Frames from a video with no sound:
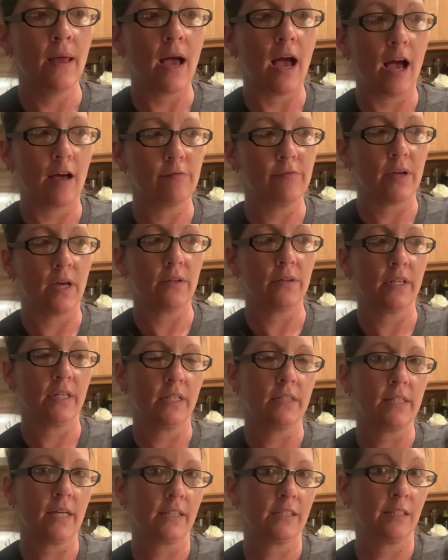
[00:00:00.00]
I found that
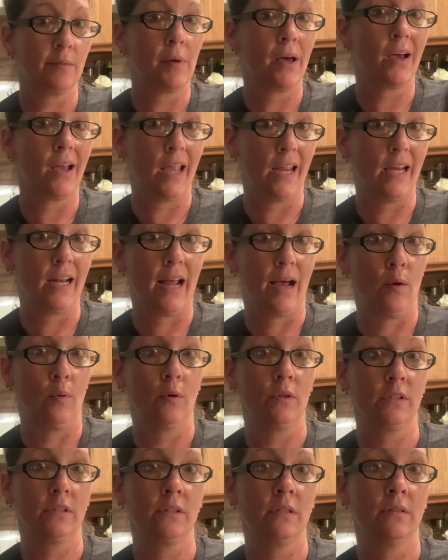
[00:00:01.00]
it takes about 8
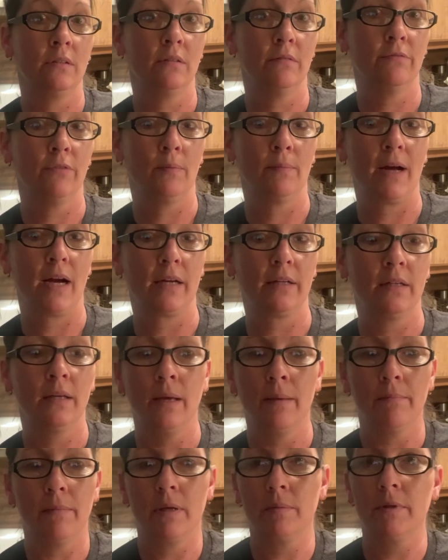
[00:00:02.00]
hours for mine,
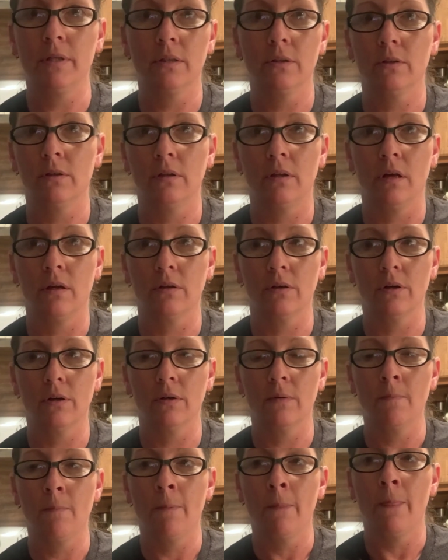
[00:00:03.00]
maybe a little longer.